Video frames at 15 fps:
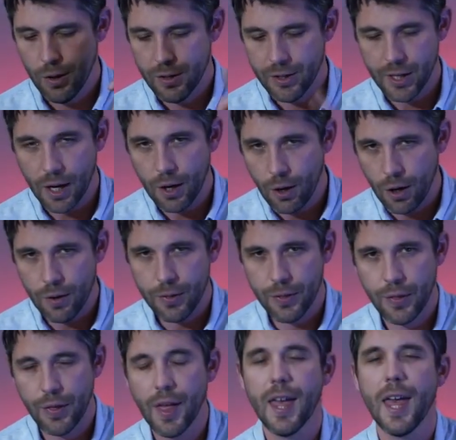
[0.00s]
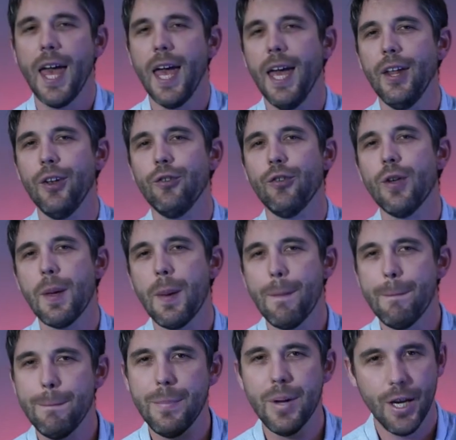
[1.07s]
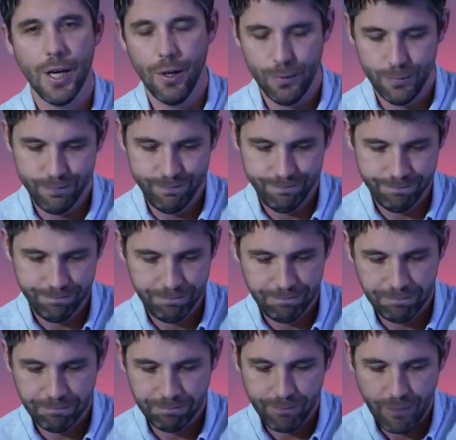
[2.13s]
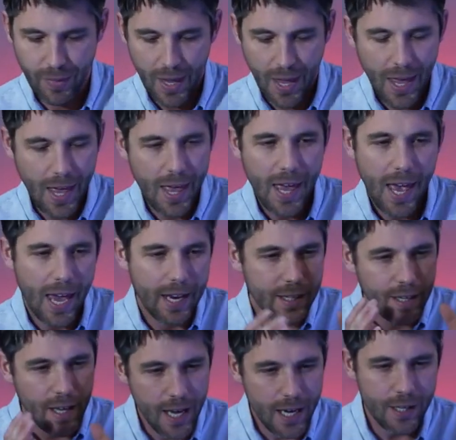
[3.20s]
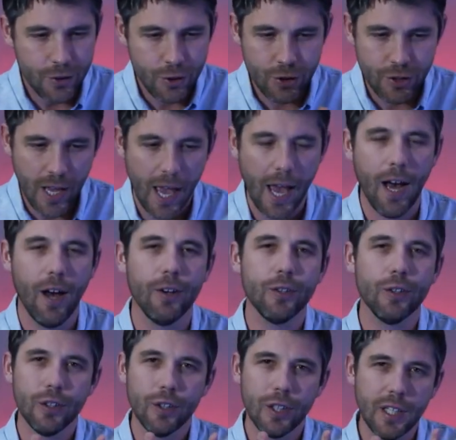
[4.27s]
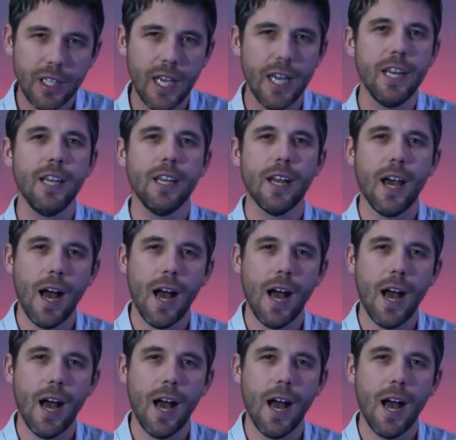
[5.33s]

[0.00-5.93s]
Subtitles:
Succoth and Peniel. And in each town, Gideon